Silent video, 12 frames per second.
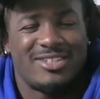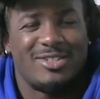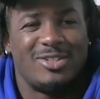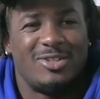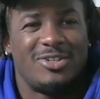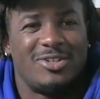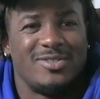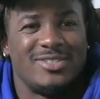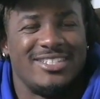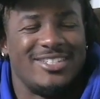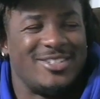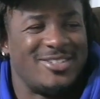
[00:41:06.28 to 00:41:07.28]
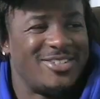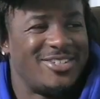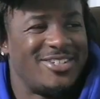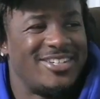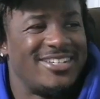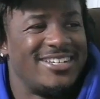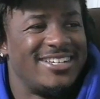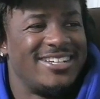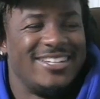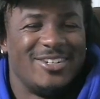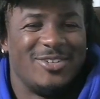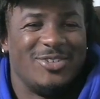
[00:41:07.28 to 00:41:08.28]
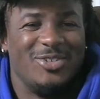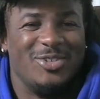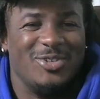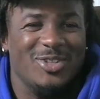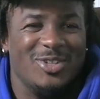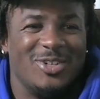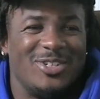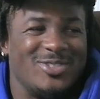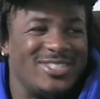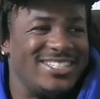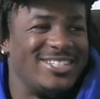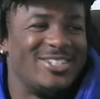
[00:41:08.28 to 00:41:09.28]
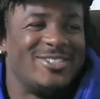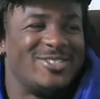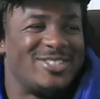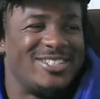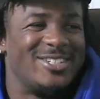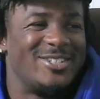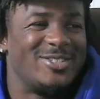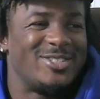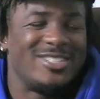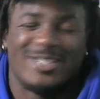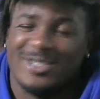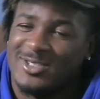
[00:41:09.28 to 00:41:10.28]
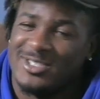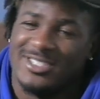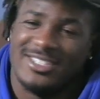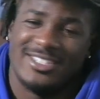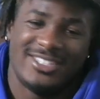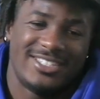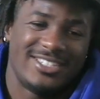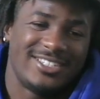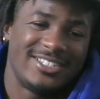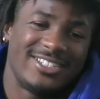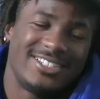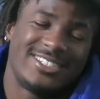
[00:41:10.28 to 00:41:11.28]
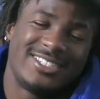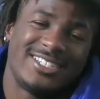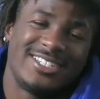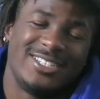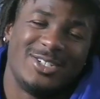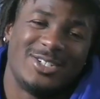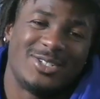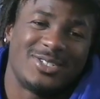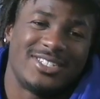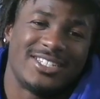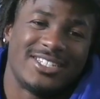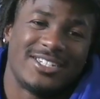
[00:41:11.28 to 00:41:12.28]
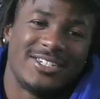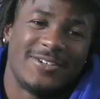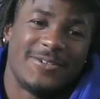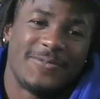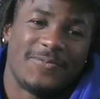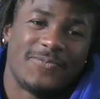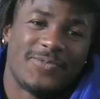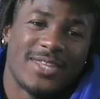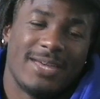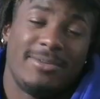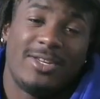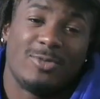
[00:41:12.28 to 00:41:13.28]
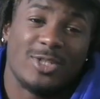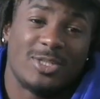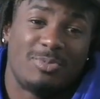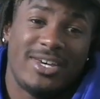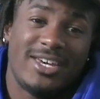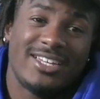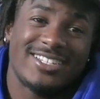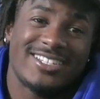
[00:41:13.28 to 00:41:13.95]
the loyalty. Yeah. Oh, loyalty, loyalty, loyalty, loyalty. Mm. I say loyalty. Okay, okay. I mean respect.